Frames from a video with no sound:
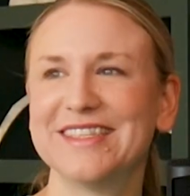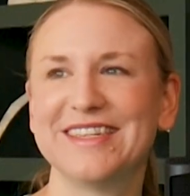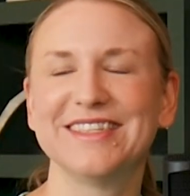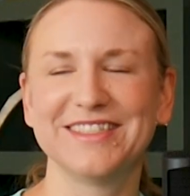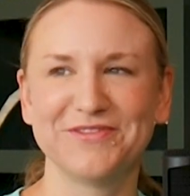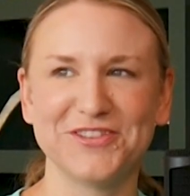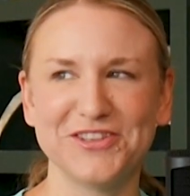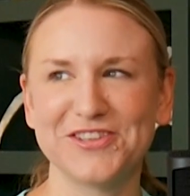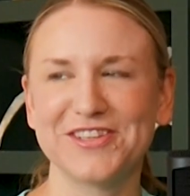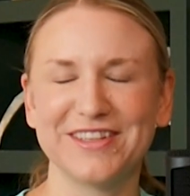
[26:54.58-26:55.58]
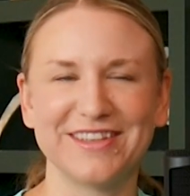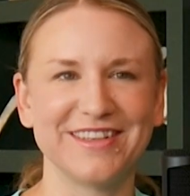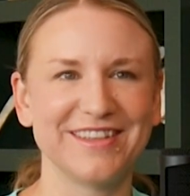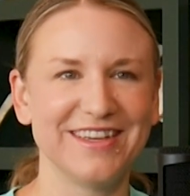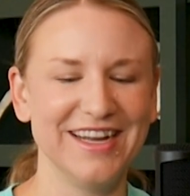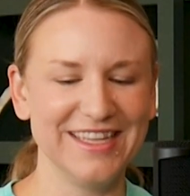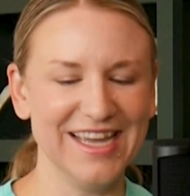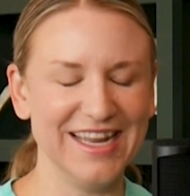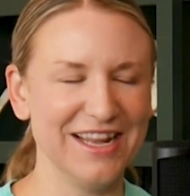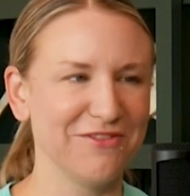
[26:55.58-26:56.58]
dentist, for sure.
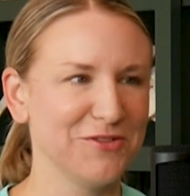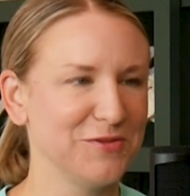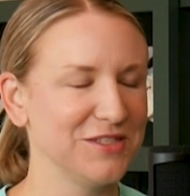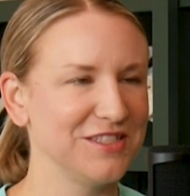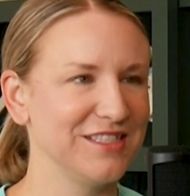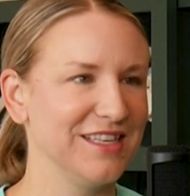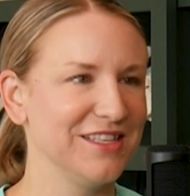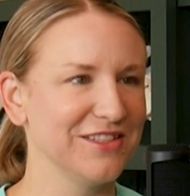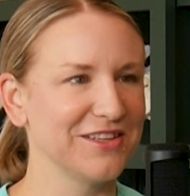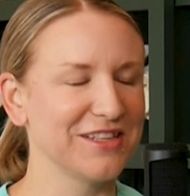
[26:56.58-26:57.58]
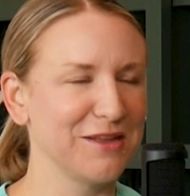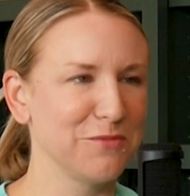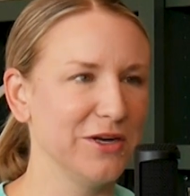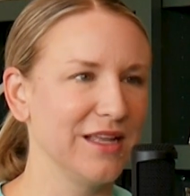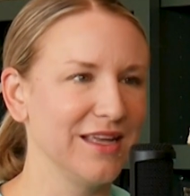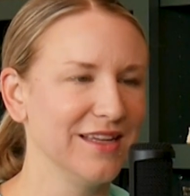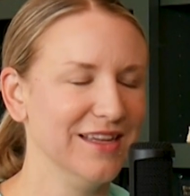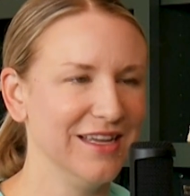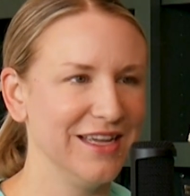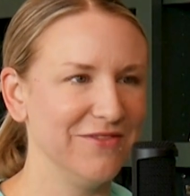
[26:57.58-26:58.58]
Again, everyone wants their teeth to look like pretty.
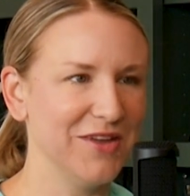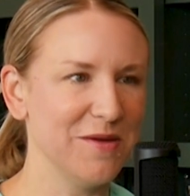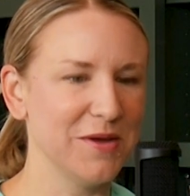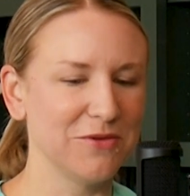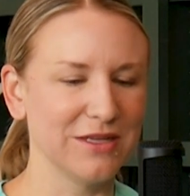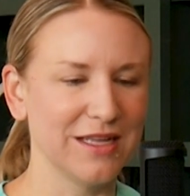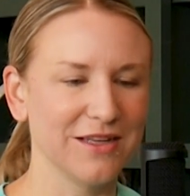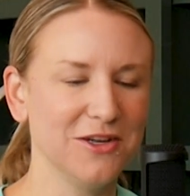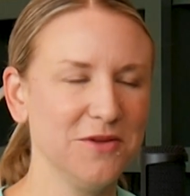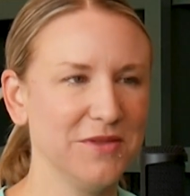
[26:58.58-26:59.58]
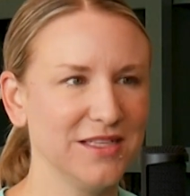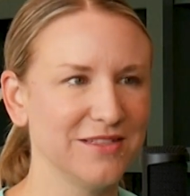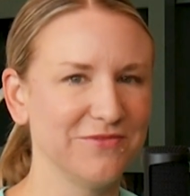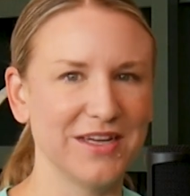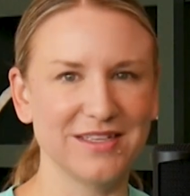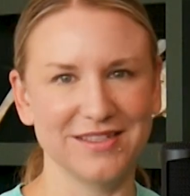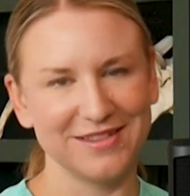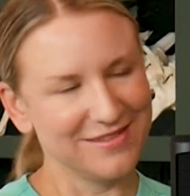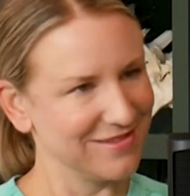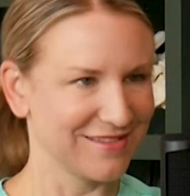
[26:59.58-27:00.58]
In vet med, we're like, oh, that's
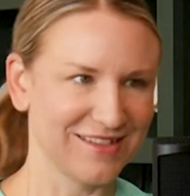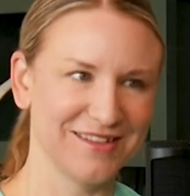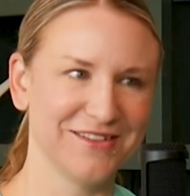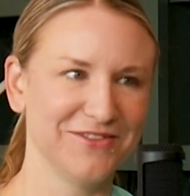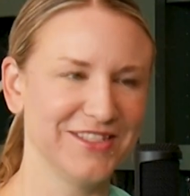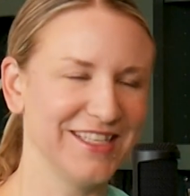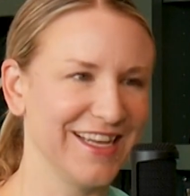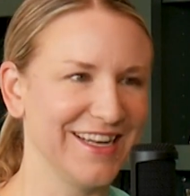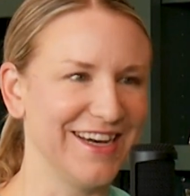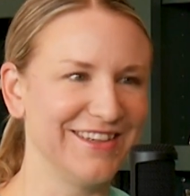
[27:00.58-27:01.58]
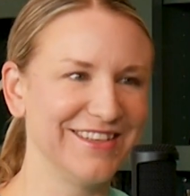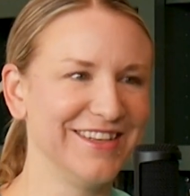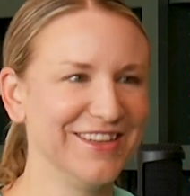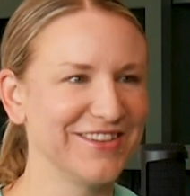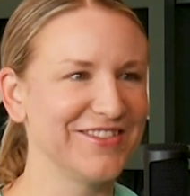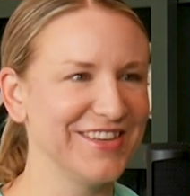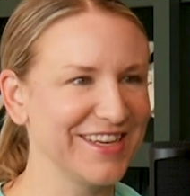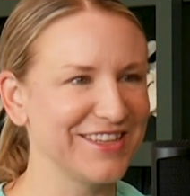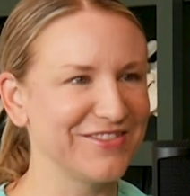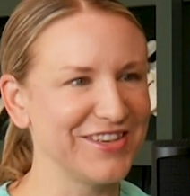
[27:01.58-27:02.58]
infected. We'll take it out. We're not
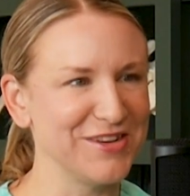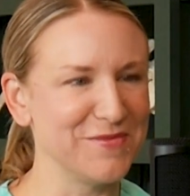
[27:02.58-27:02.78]
going to worry